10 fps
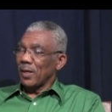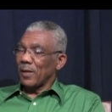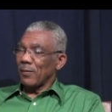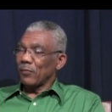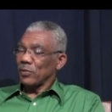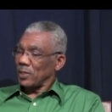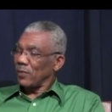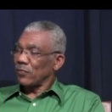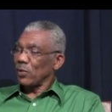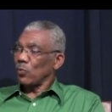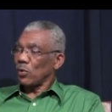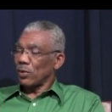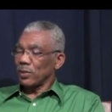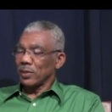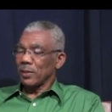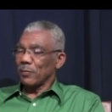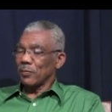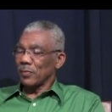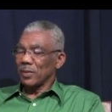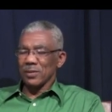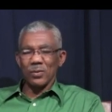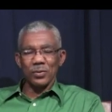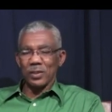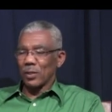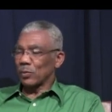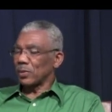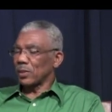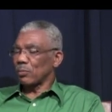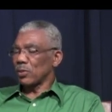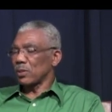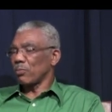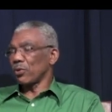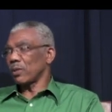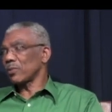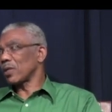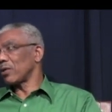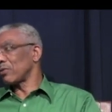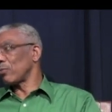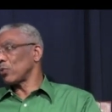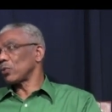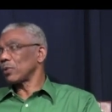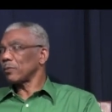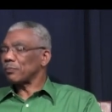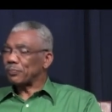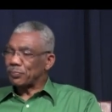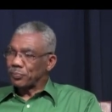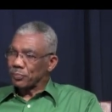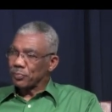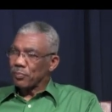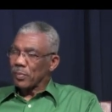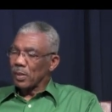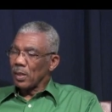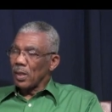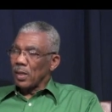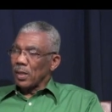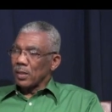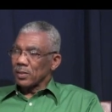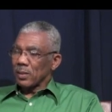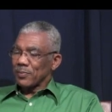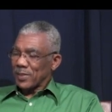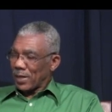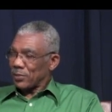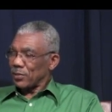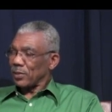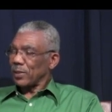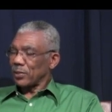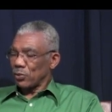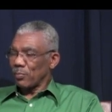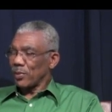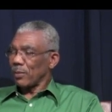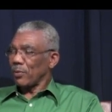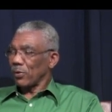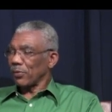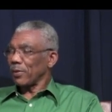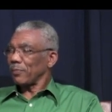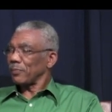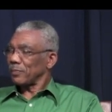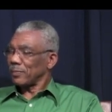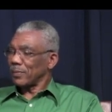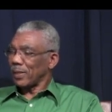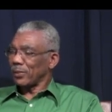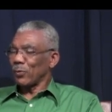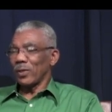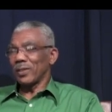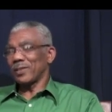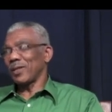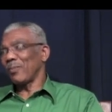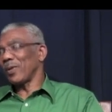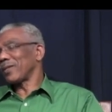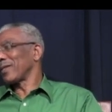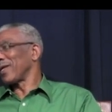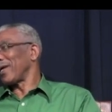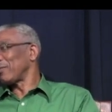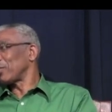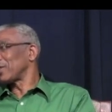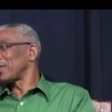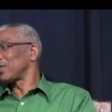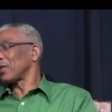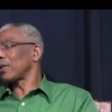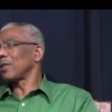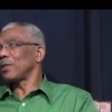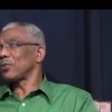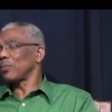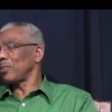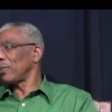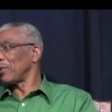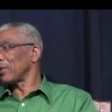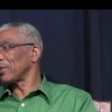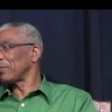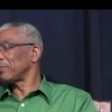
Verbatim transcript: uh, received the award, um, there's no doubt that Mr. Burnham's contribution is substantial and should be among them. Oh. I don't want to say better than, but certainly he should be among them.